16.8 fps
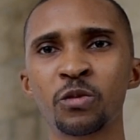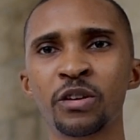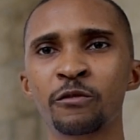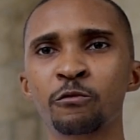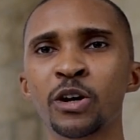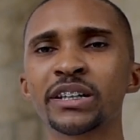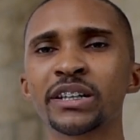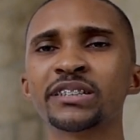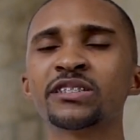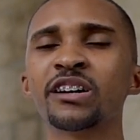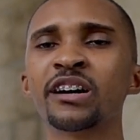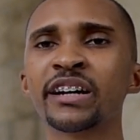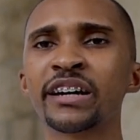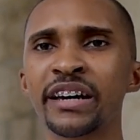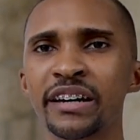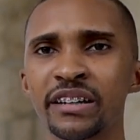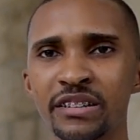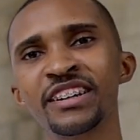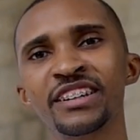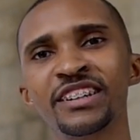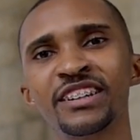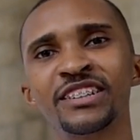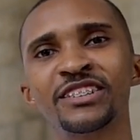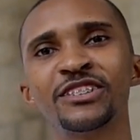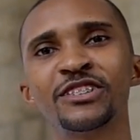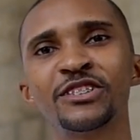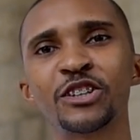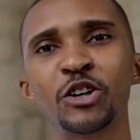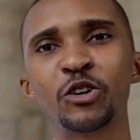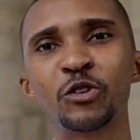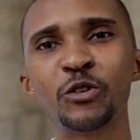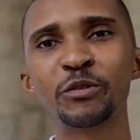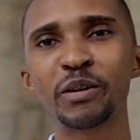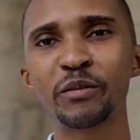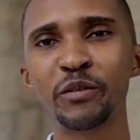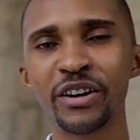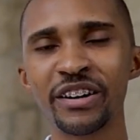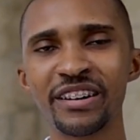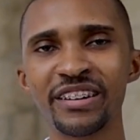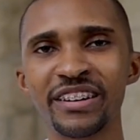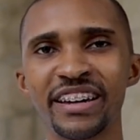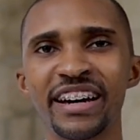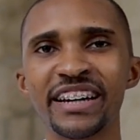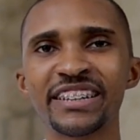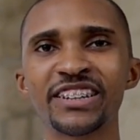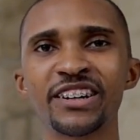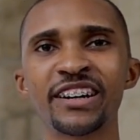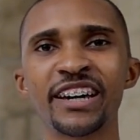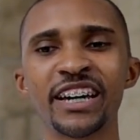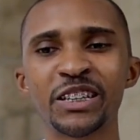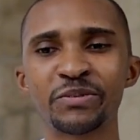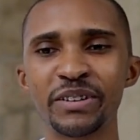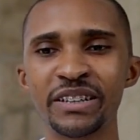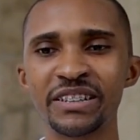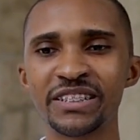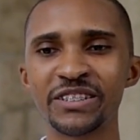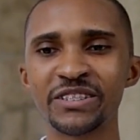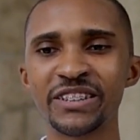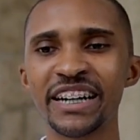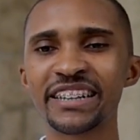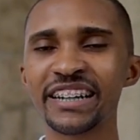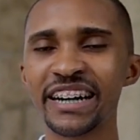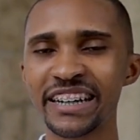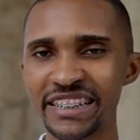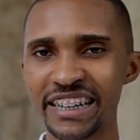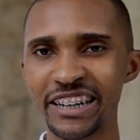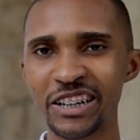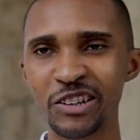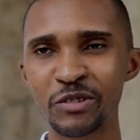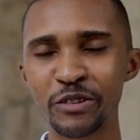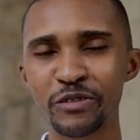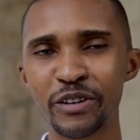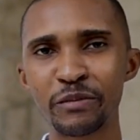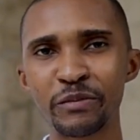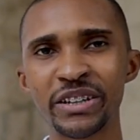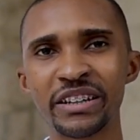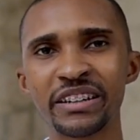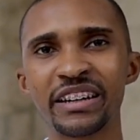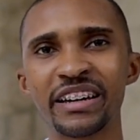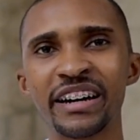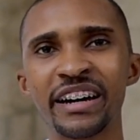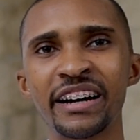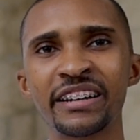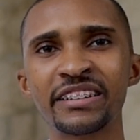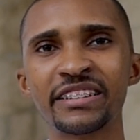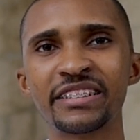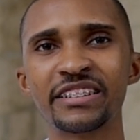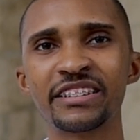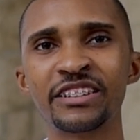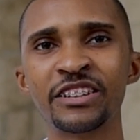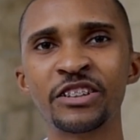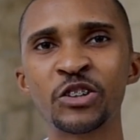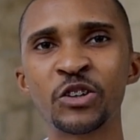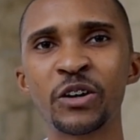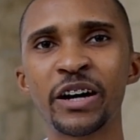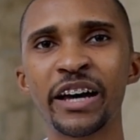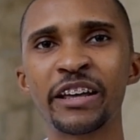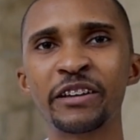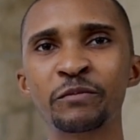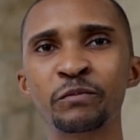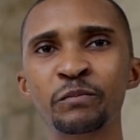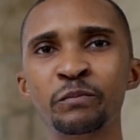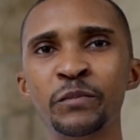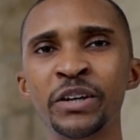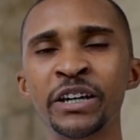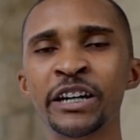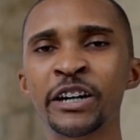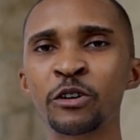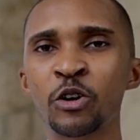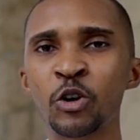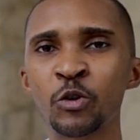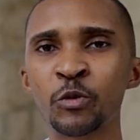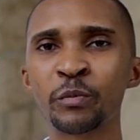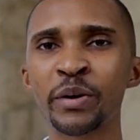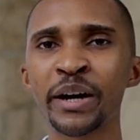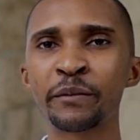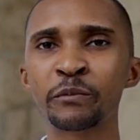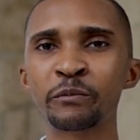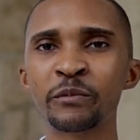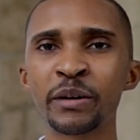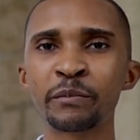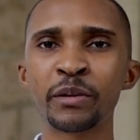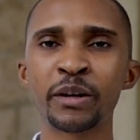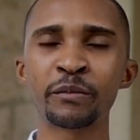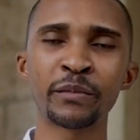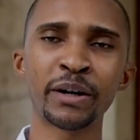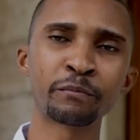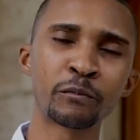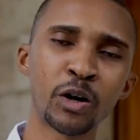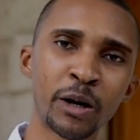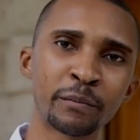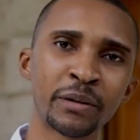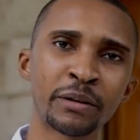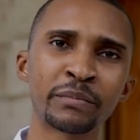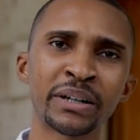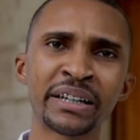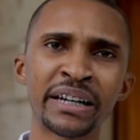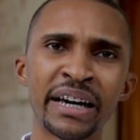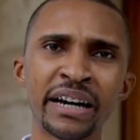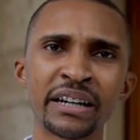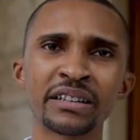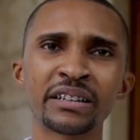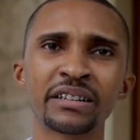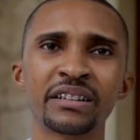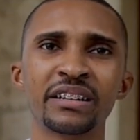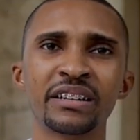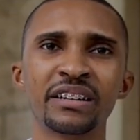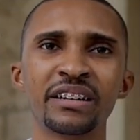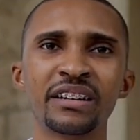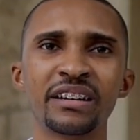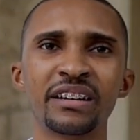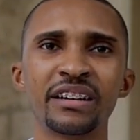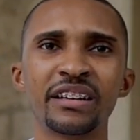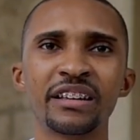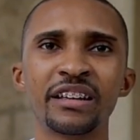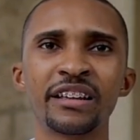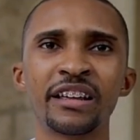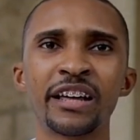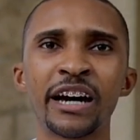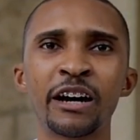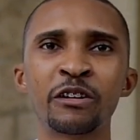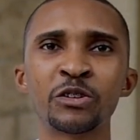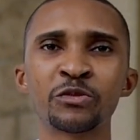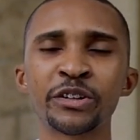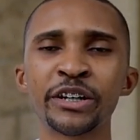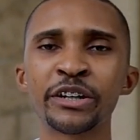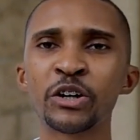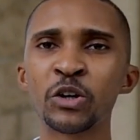what was going ahead. So with my brother, I saw the expenses that had on my family. And, being around my mom and my dad, I was very